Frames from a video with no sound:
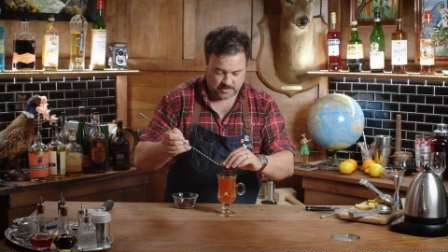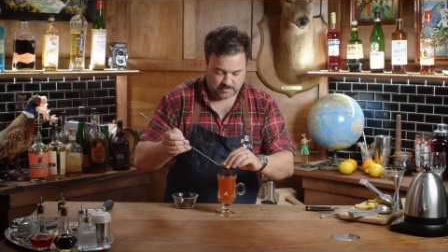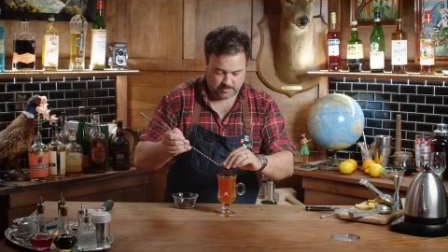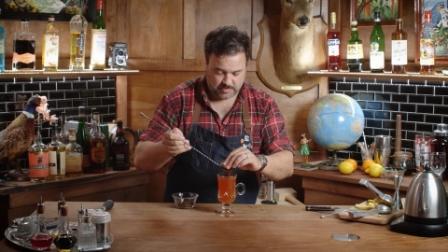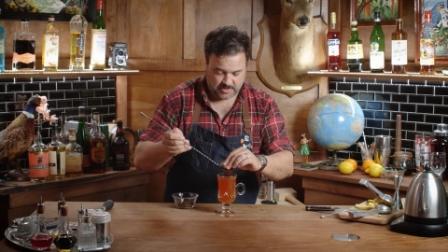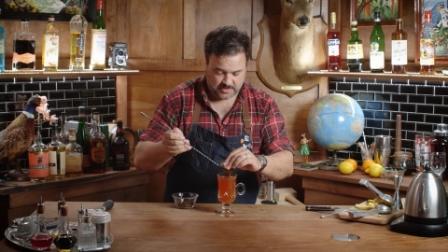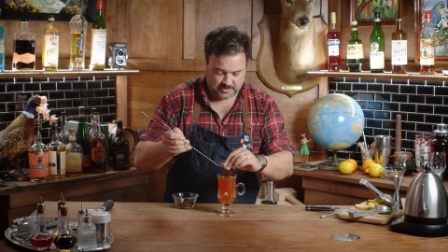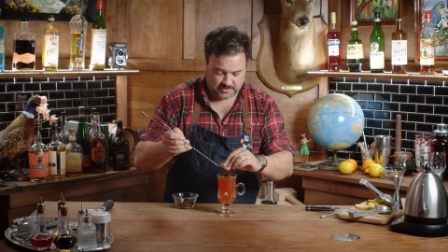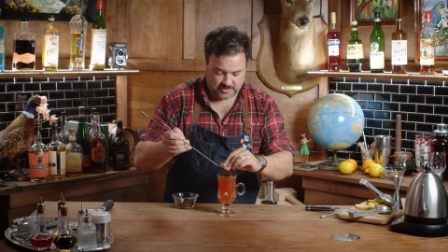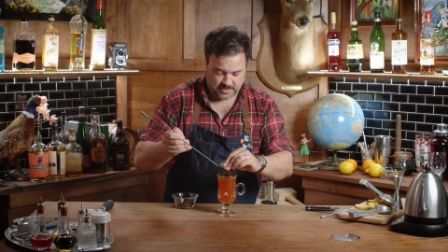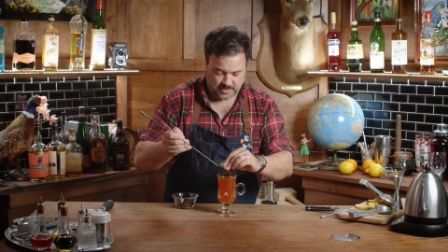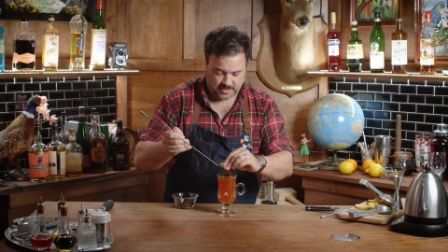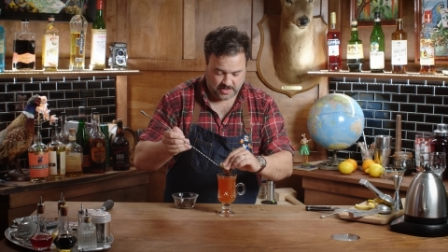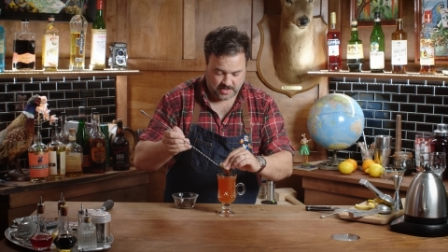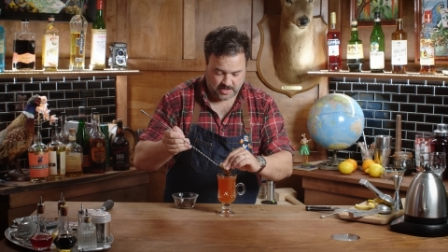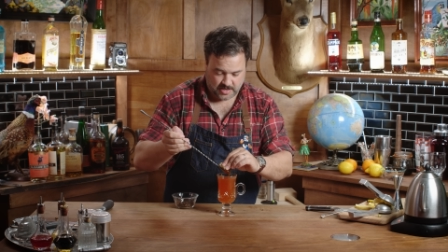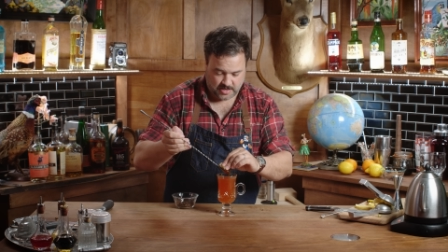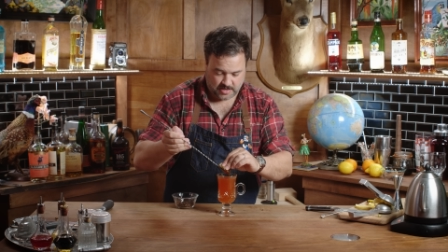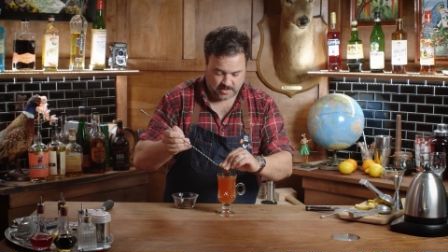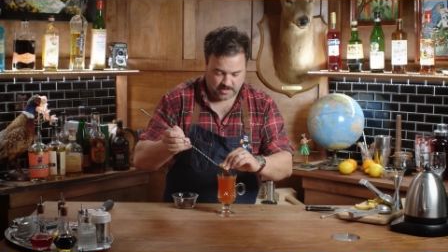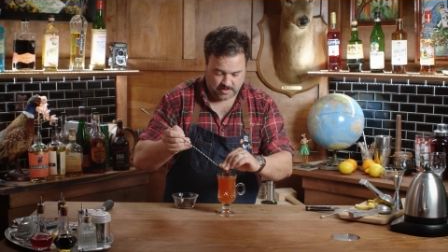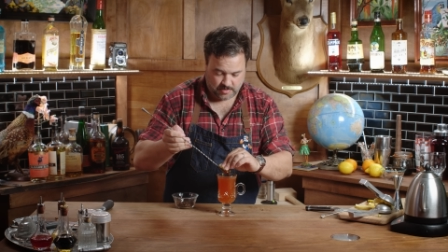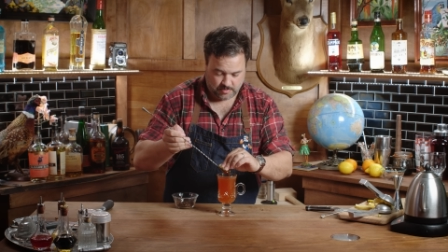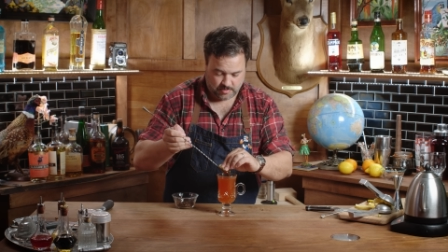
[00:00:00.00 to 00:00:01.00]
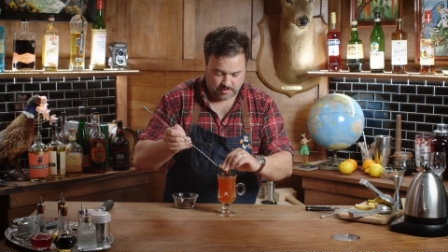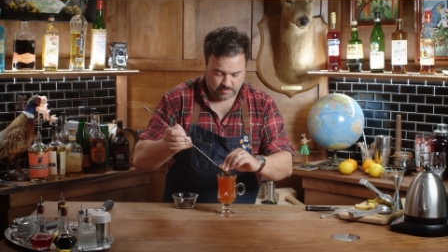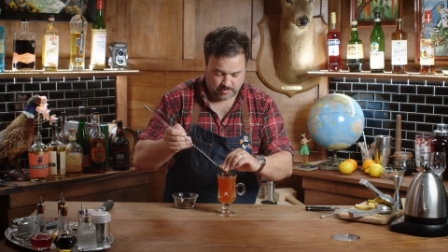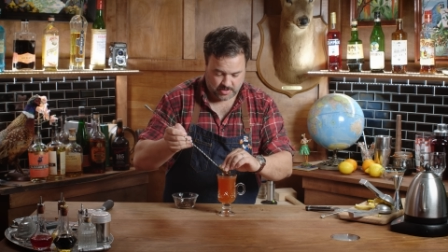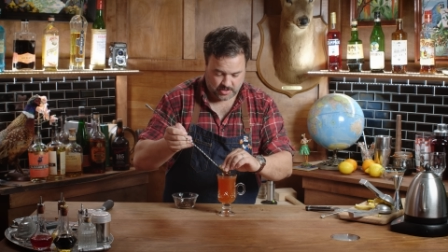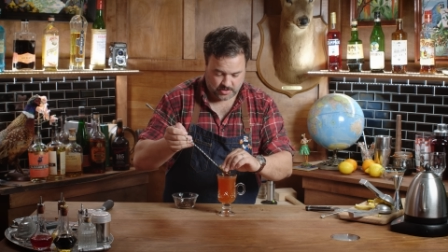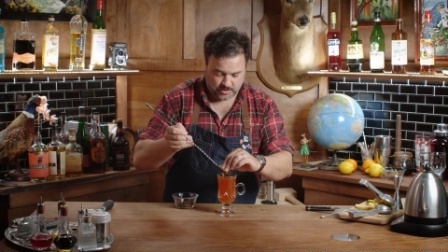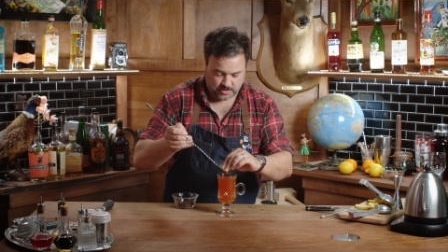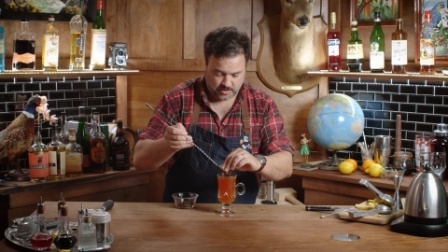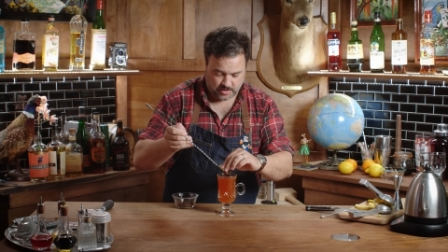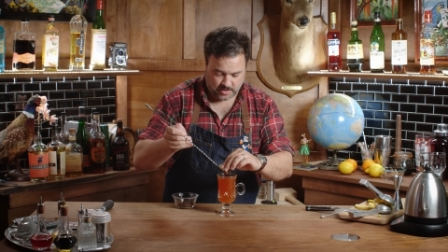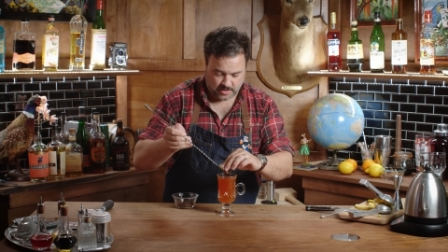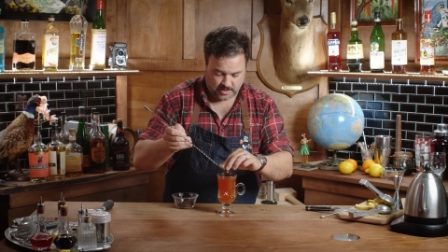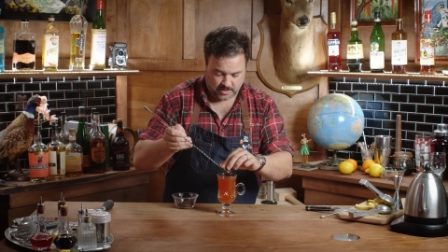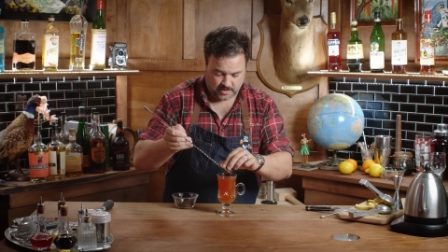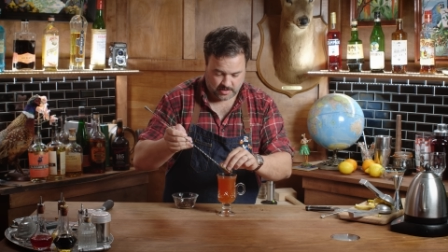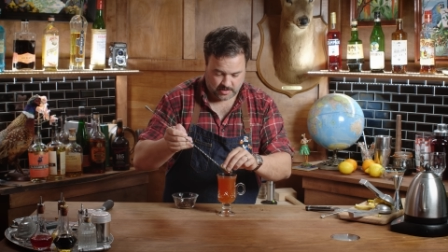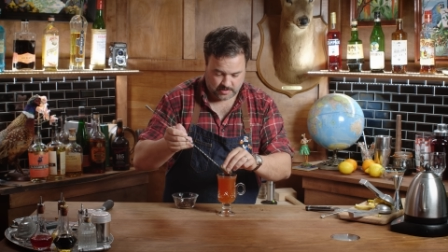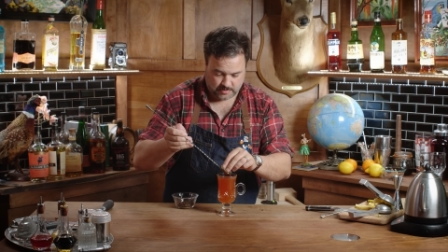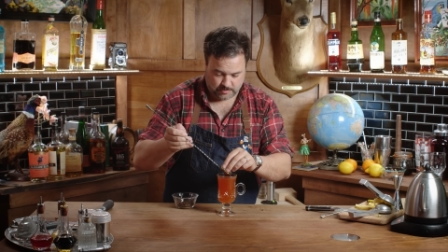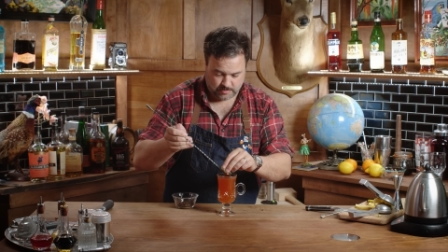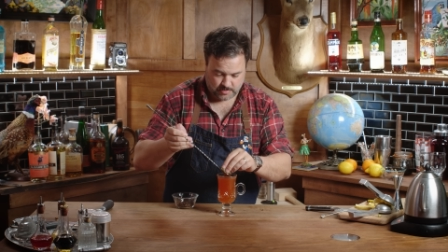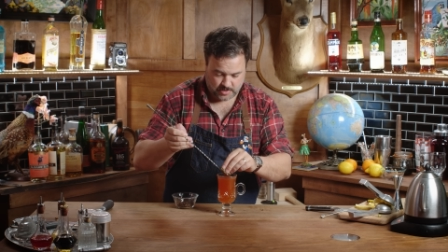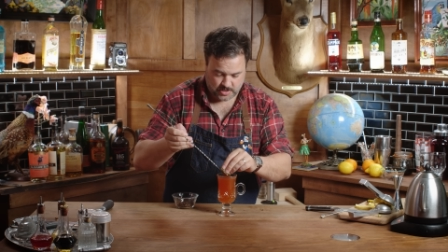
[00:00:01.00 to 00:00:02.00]
as best I can. I wanna make sure I get
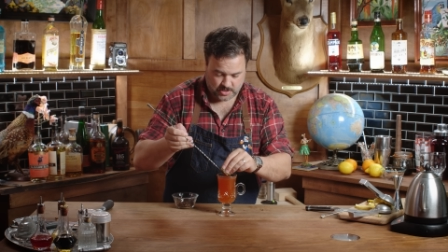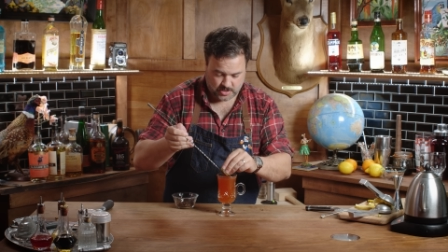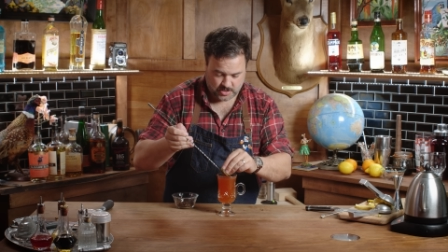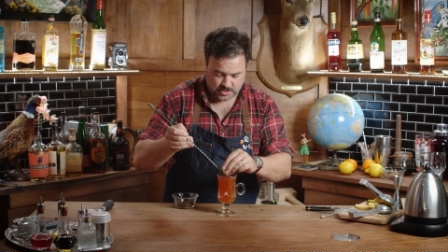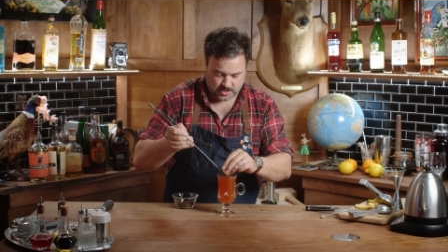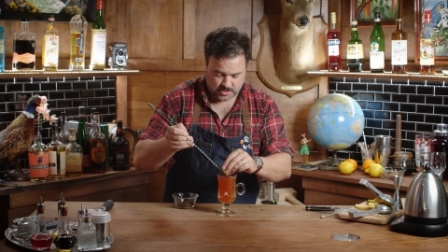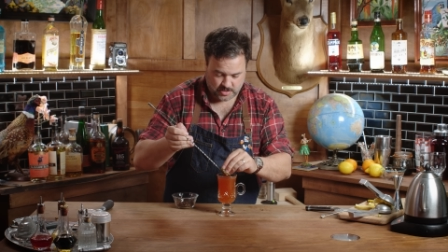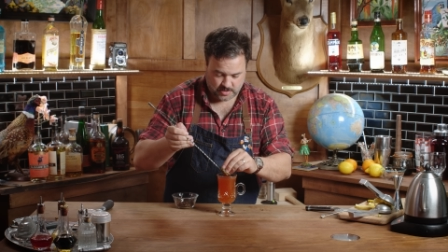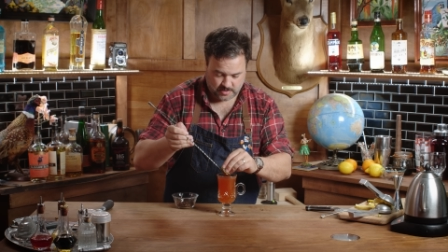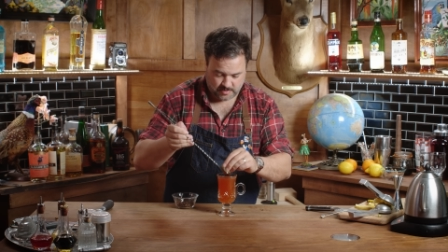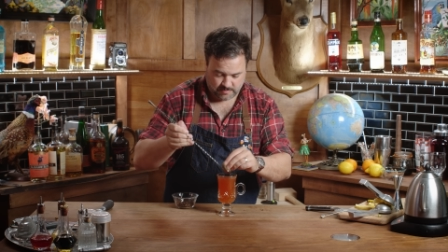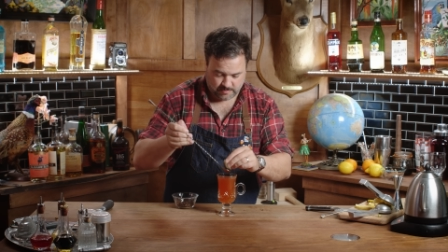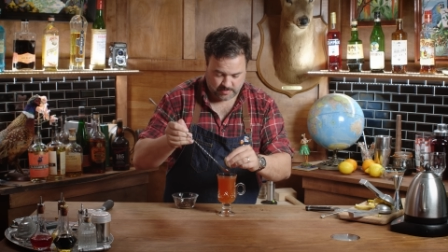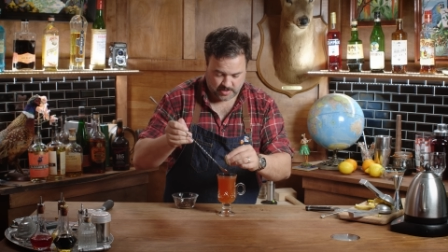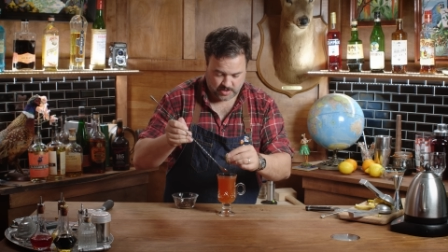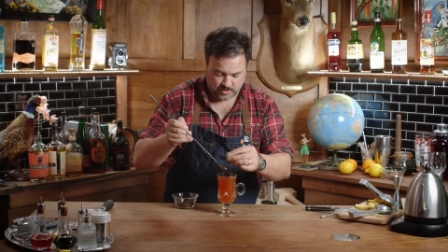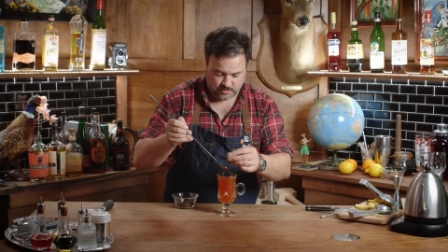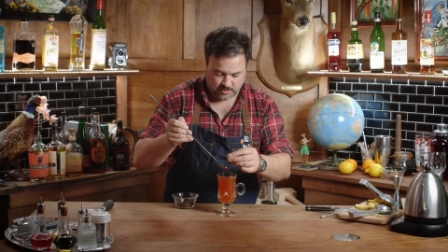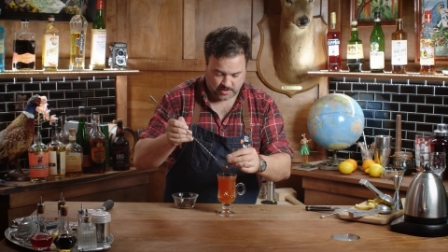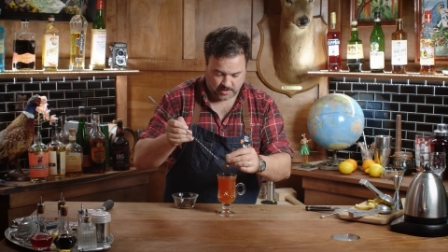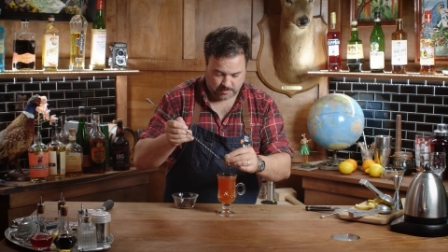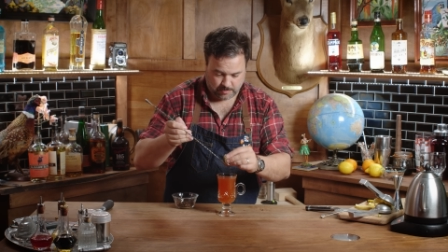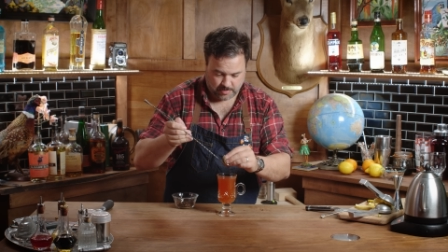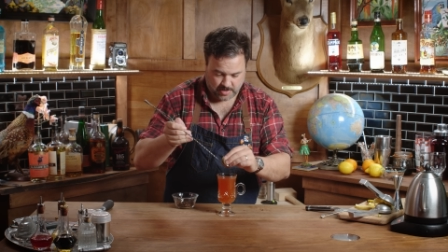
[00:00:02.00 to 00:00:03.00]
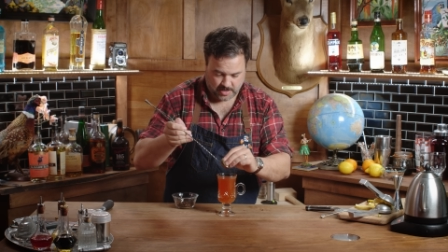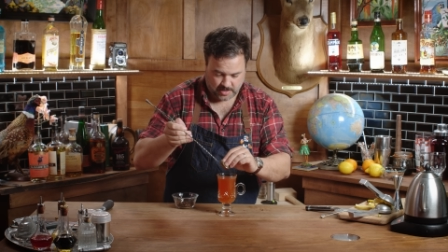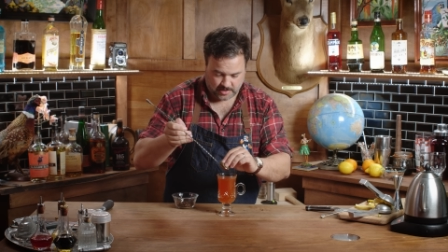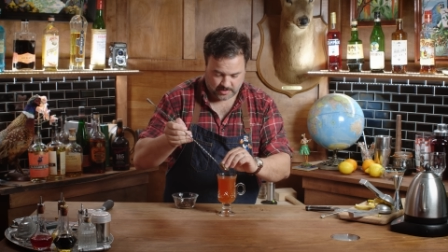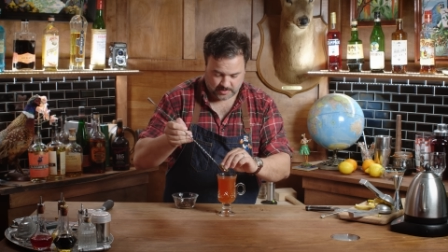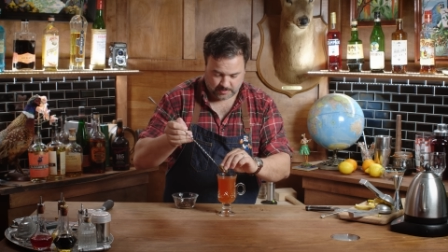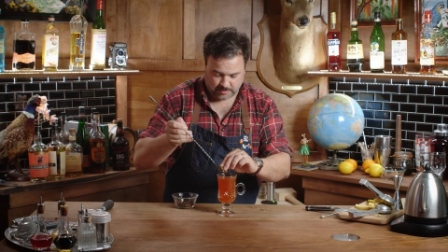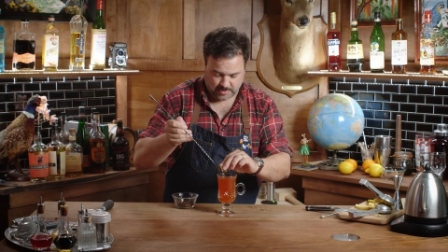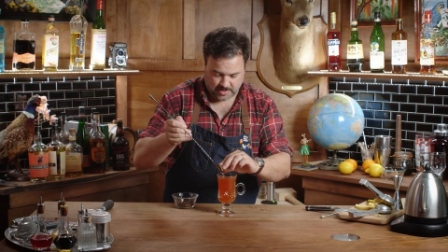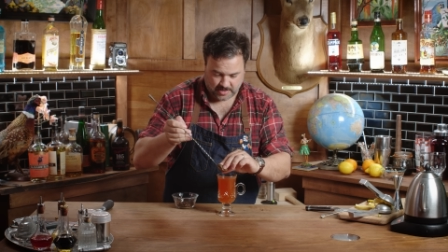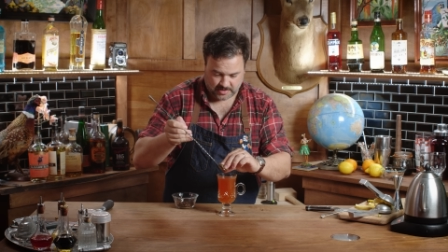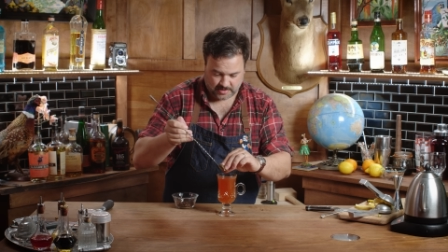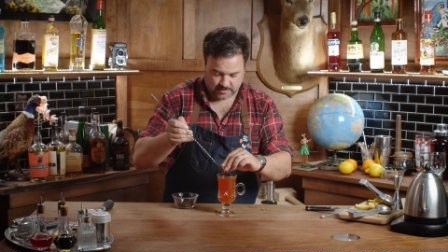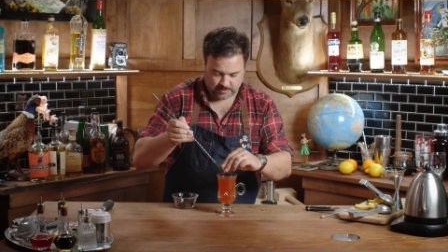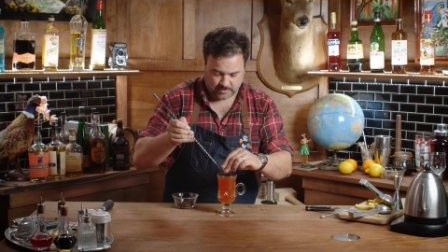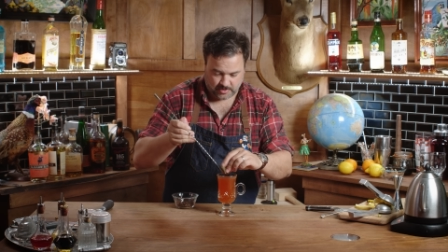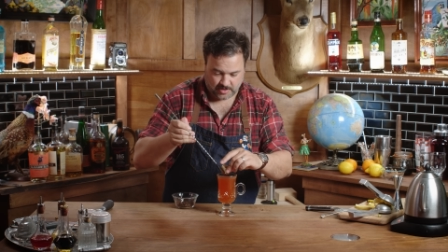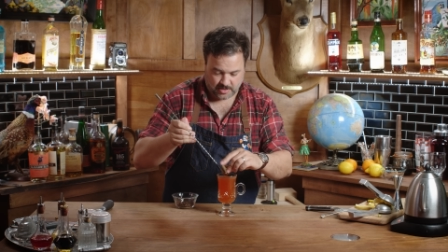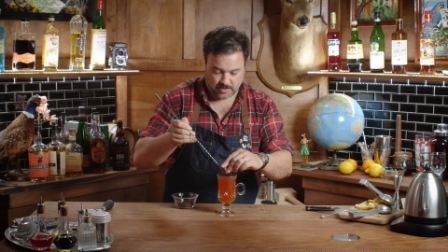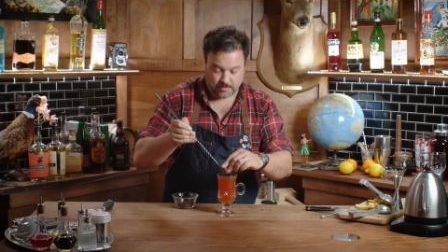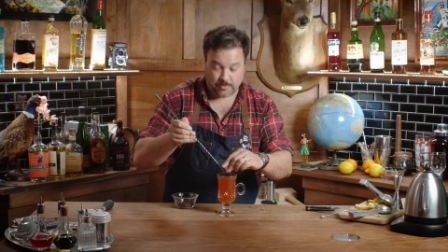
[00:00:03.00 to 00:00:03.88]
as much of my drink back as possible.